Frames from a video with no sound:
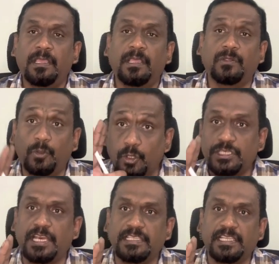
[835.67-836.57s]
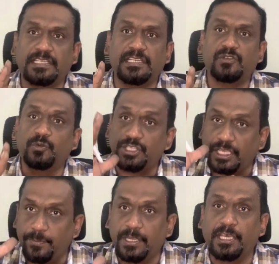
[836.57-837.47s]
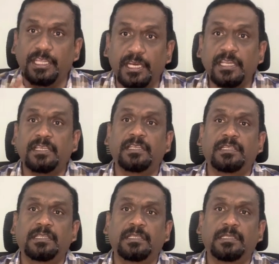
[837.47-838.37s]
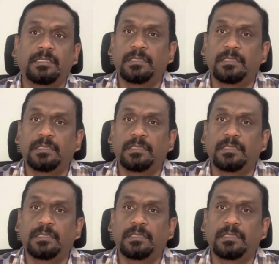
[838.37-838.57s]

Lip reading: those transactions which can be cleared,